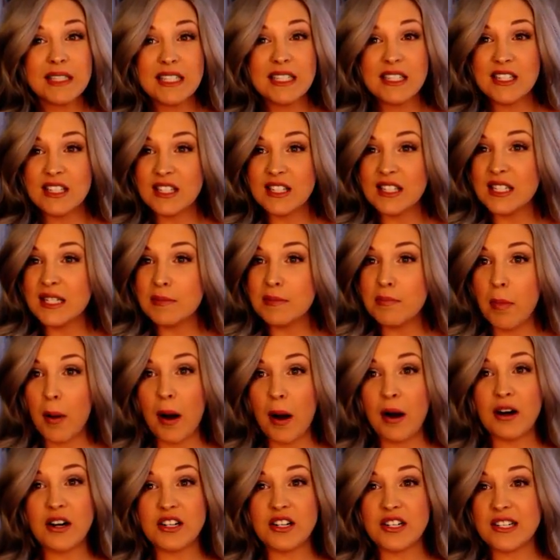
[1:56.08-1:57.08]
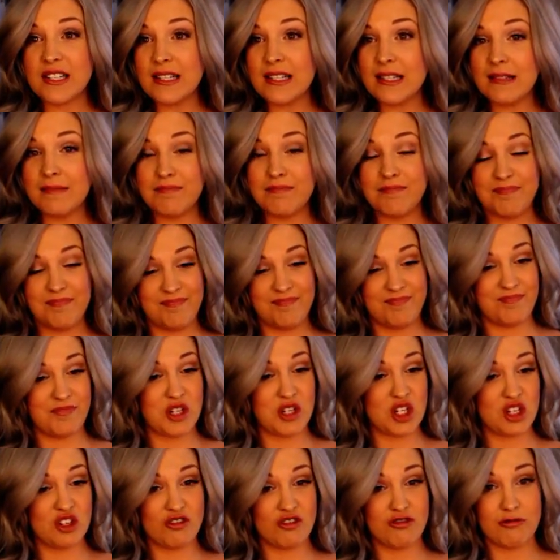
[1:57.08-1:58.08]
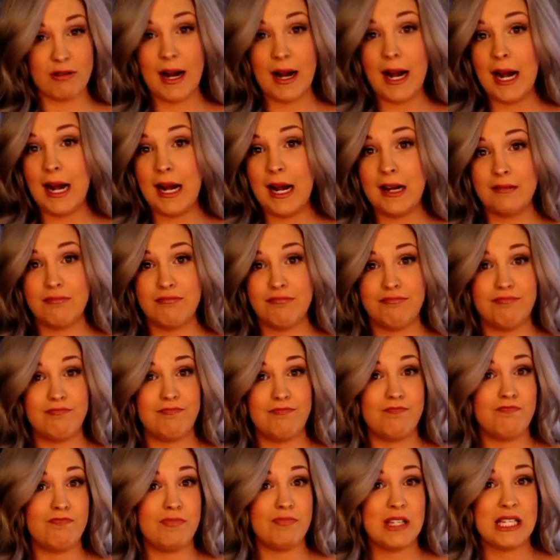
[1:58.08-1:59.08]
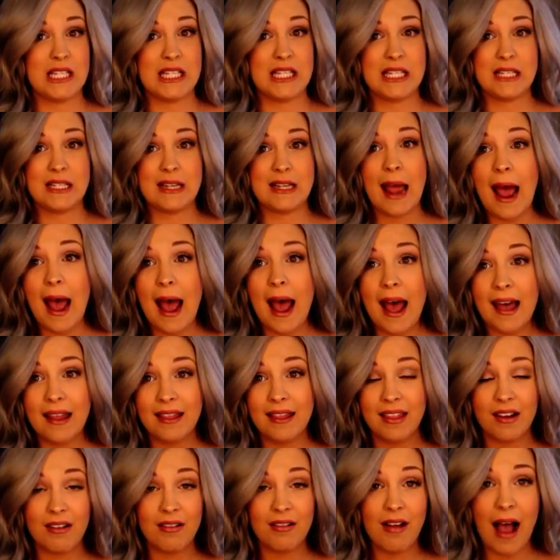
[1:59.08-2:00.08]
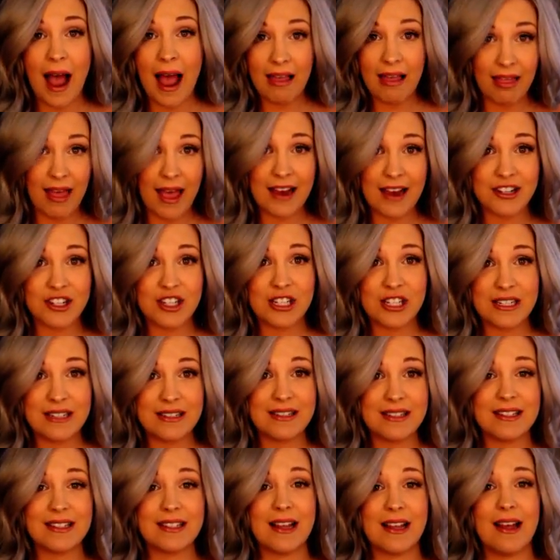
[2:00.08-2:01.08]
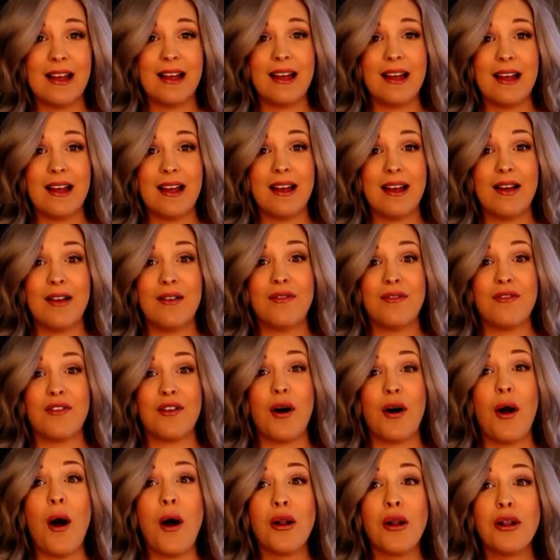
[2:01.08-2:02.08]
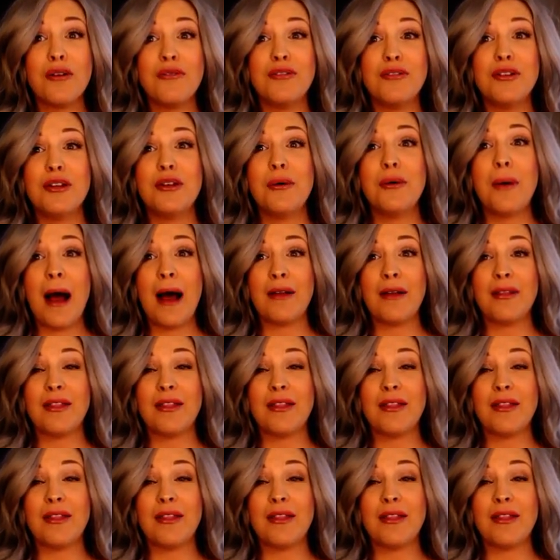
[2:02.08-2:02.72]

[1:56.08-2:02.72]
sparse, straight, sad little eyelashes. For all of you out